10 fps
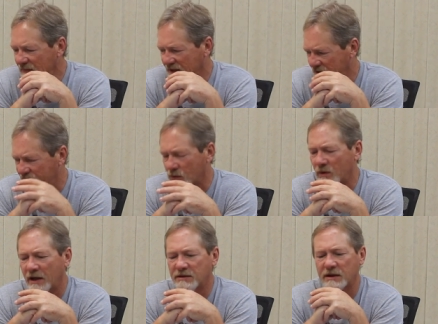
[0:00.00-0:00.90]
Even
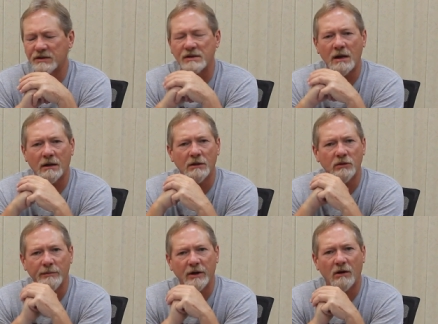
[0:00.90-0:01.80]
when I touch down a
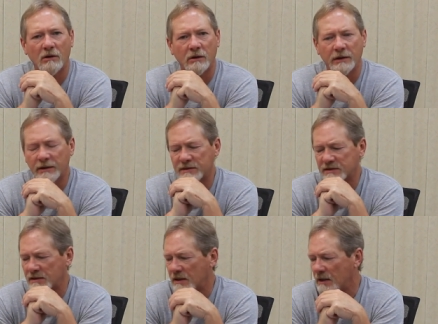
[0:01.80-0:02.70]
little bit hard, it
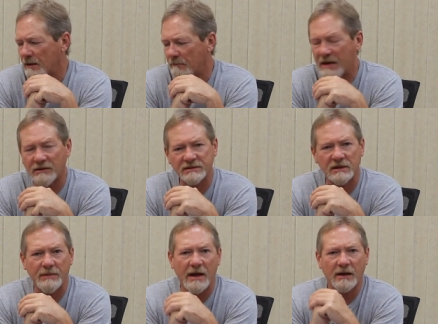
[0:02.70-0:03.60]
doesn't bounce
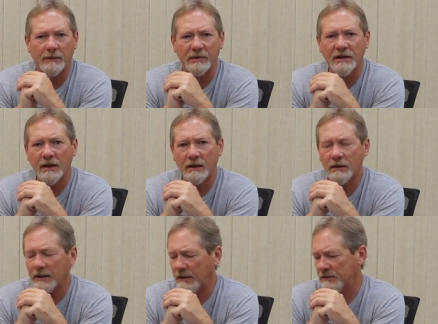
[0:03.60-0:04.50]
it back up in the air
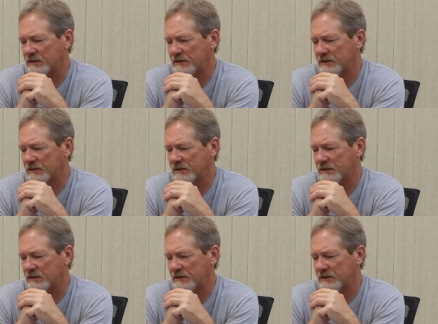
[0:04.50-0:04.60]
again.